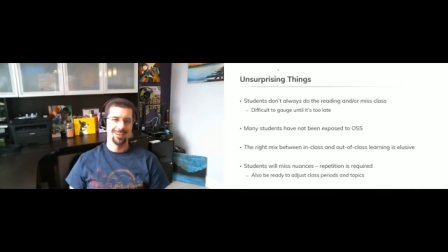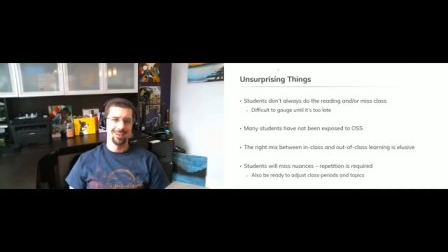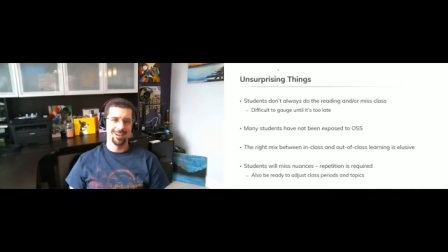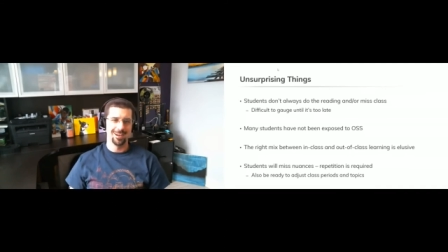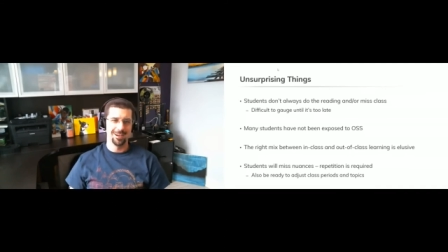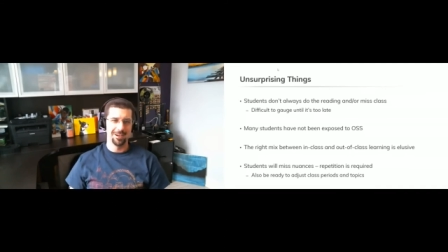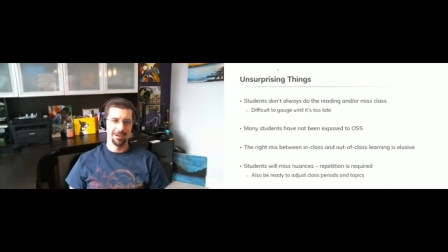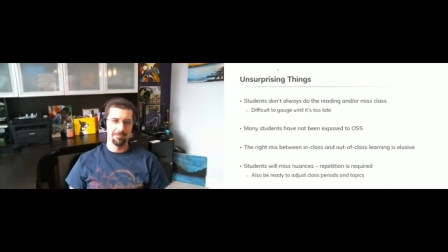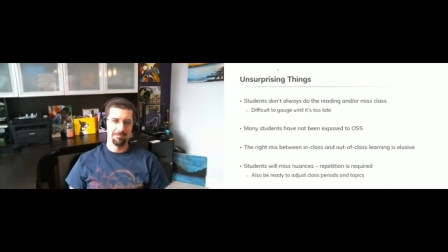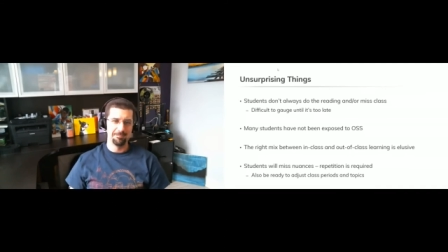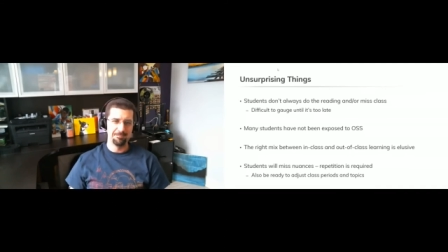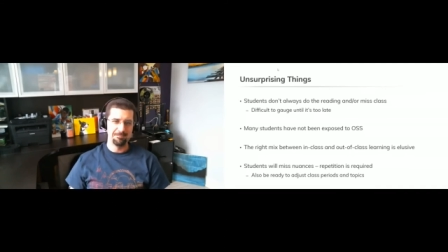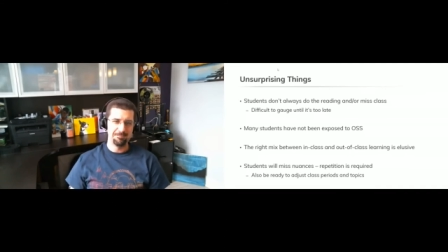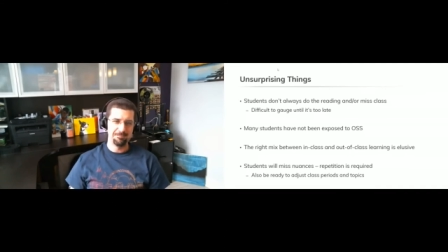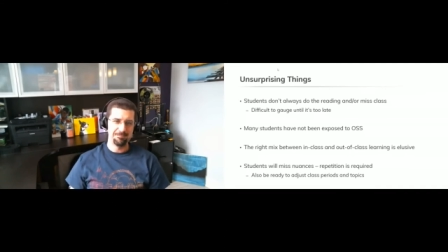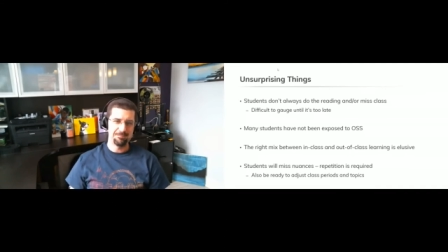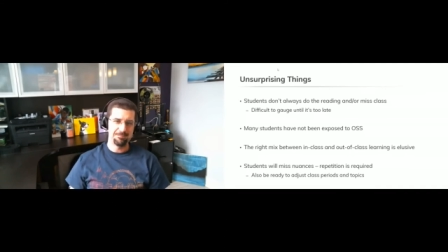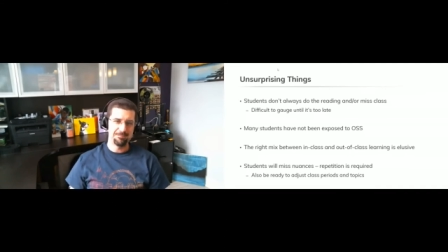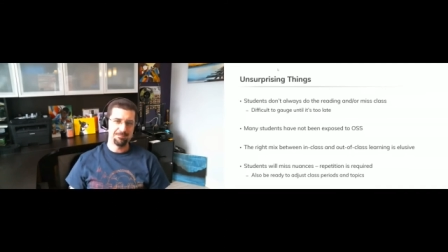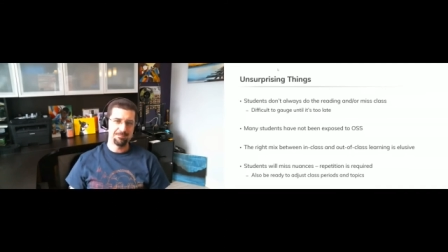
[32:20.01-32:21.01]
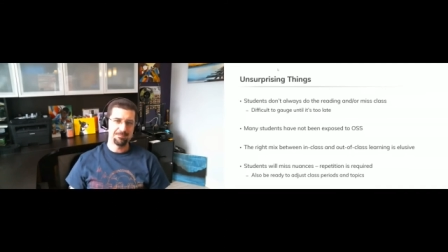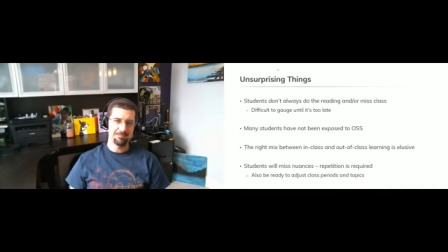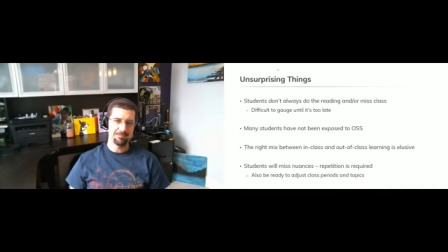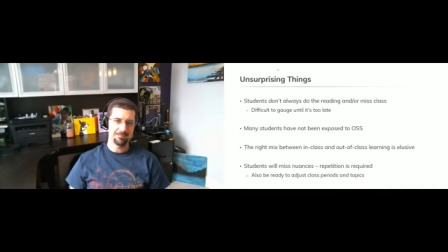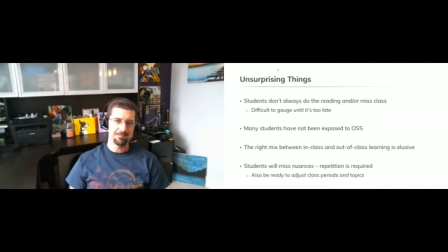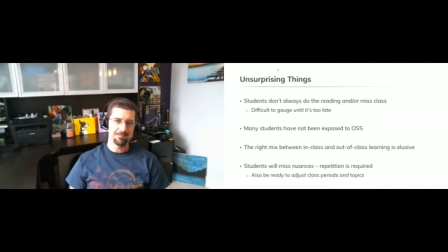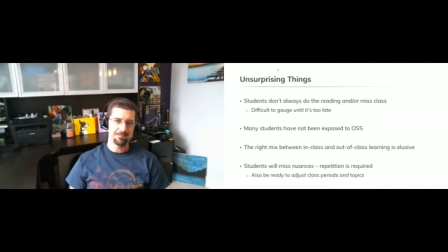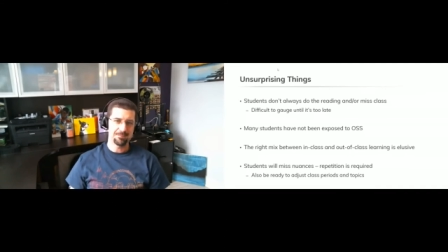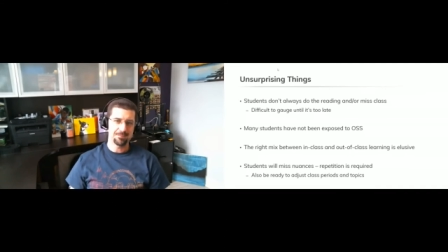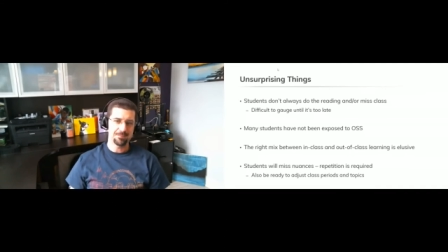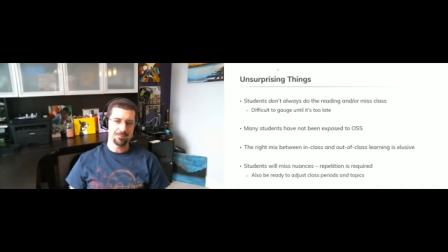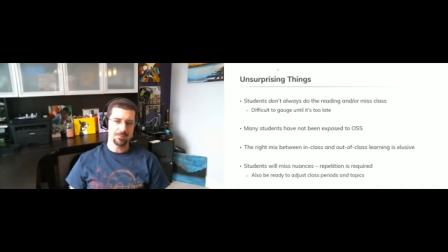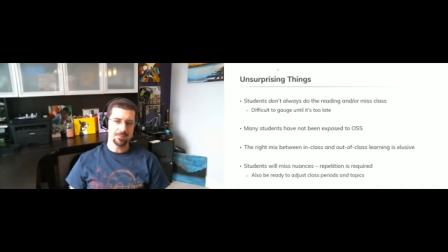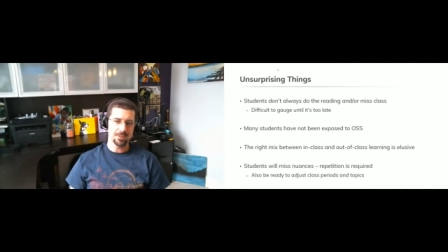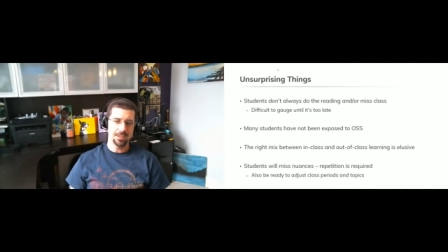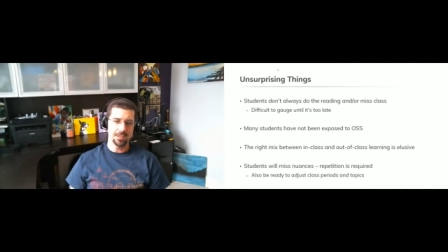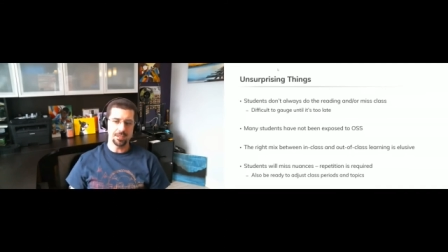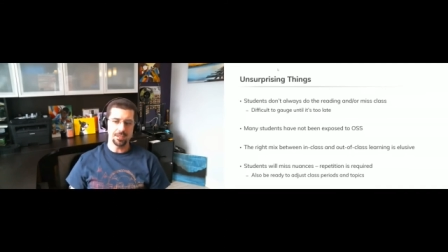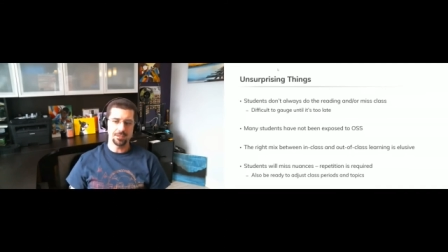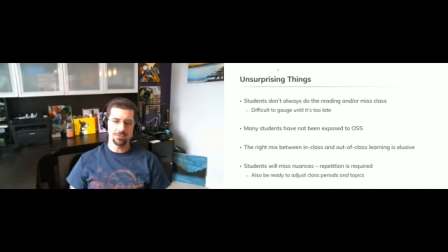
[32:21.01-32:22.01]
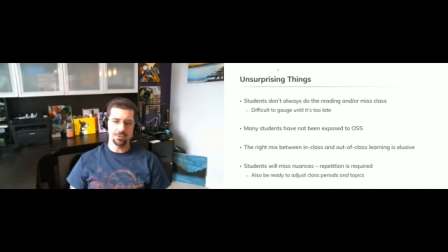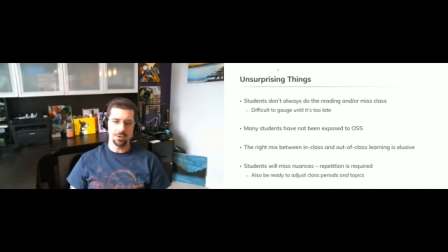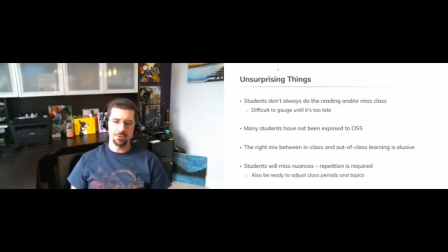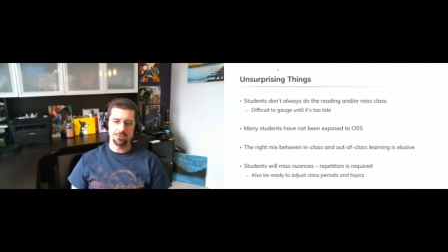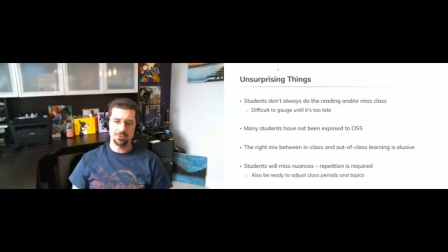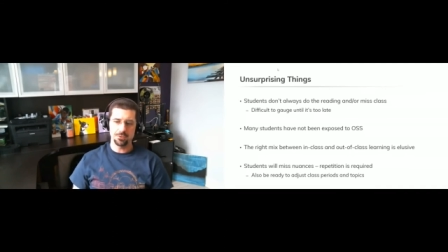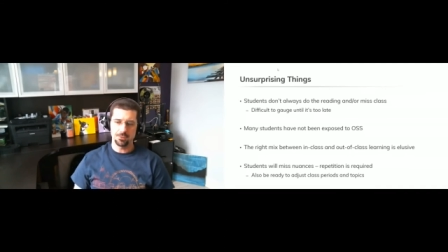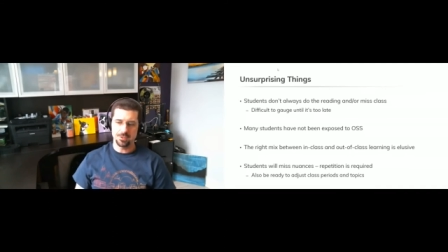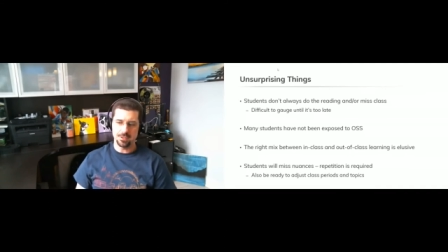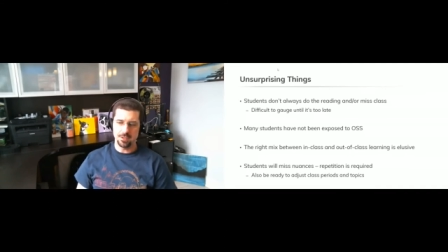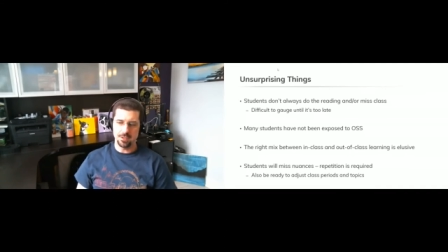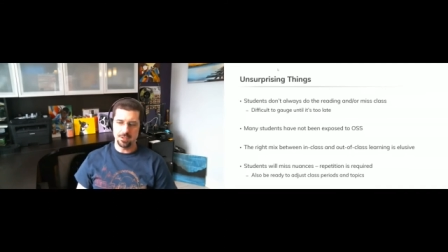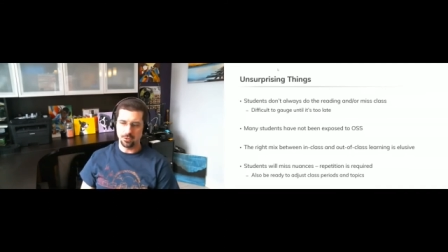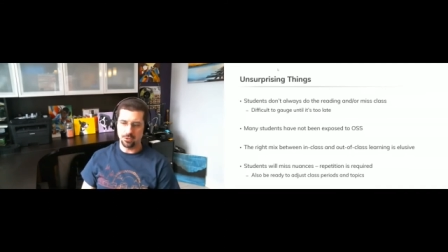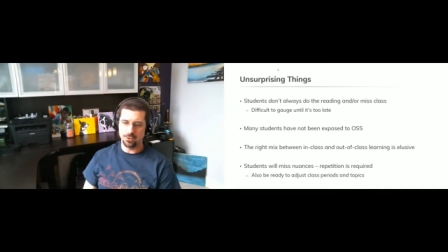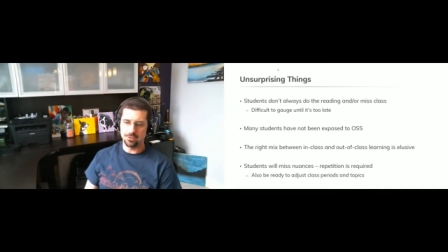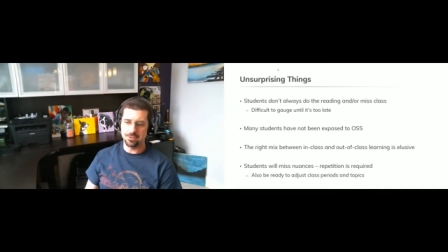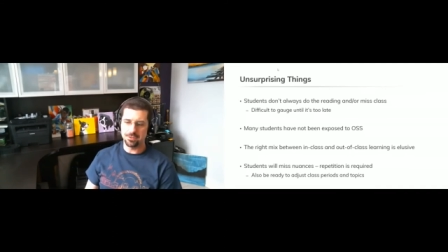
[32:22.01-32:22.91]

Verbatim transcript: Um, it, it's also a little